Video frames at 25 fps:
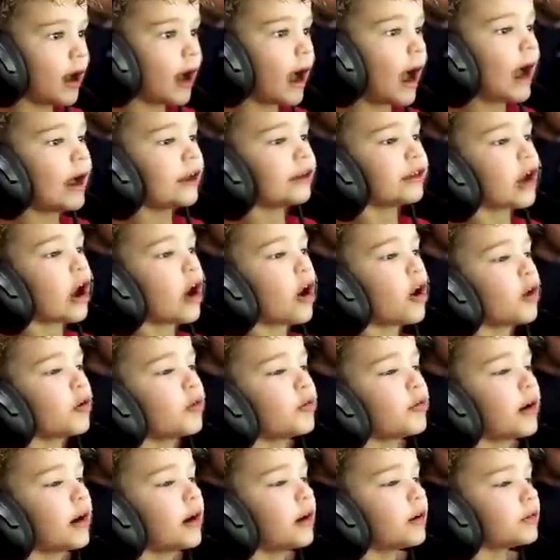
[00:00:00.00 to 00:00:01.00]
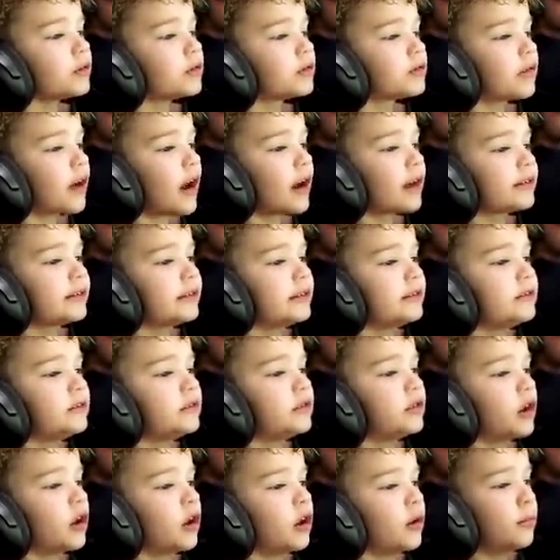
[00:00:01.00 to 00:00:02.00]
I know there's like
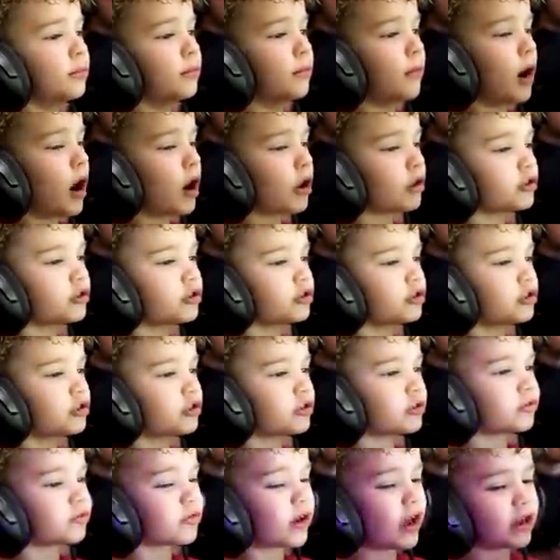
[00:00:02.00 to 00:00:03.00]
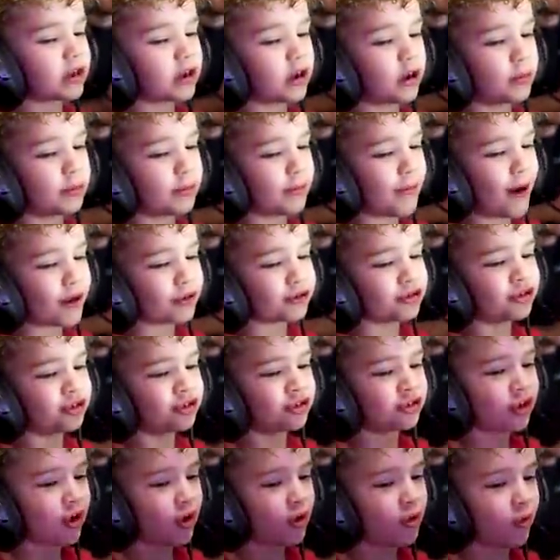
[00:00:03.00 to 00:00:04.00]
the monster, like a
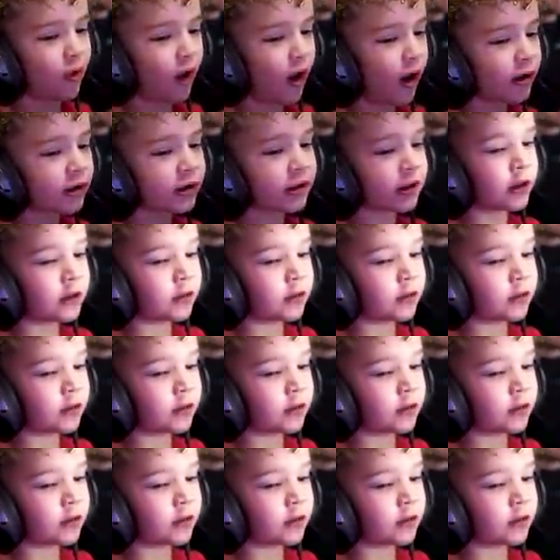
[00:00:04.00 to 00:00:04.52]
monster walking